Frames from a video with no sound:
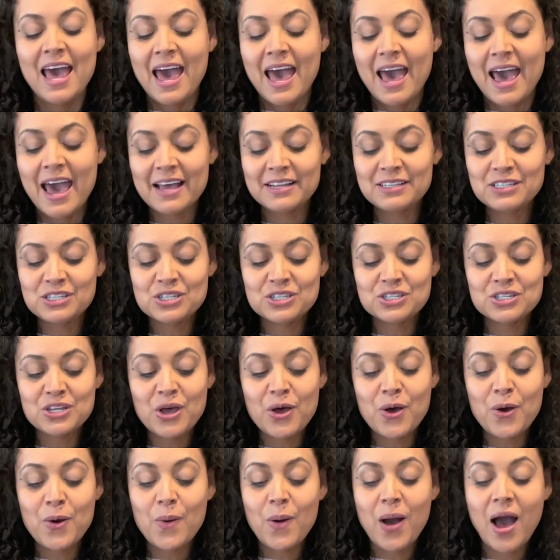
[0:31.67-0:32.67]
And
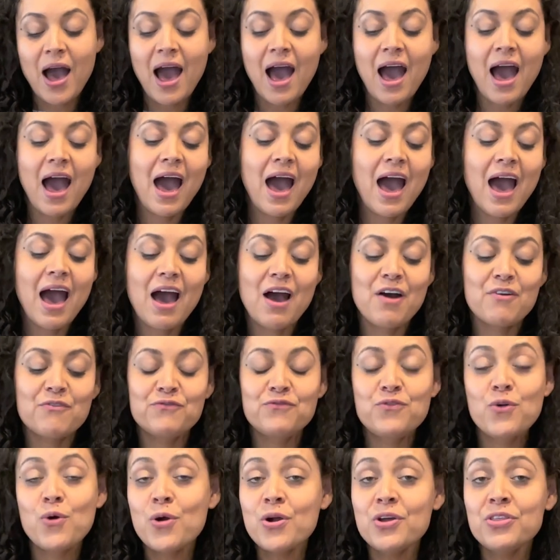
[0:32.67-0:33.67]
so
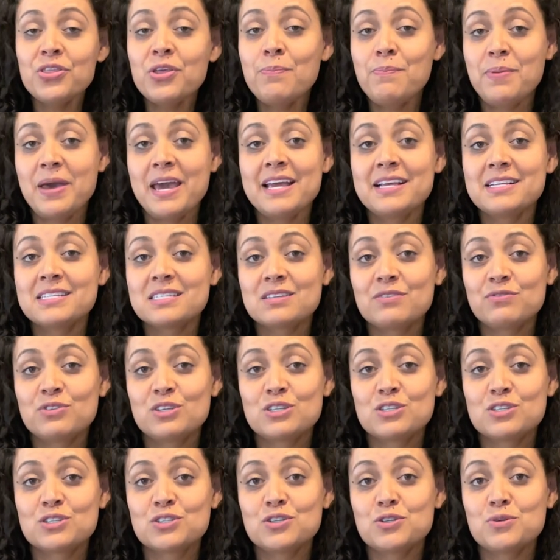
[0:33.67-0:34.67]
for the base of the
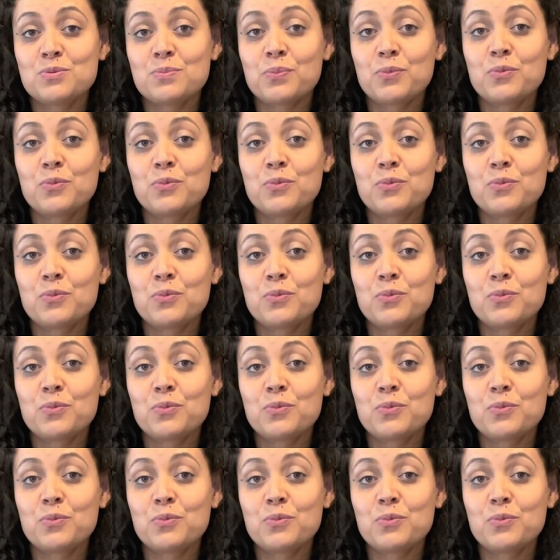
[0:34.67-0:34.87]
soup,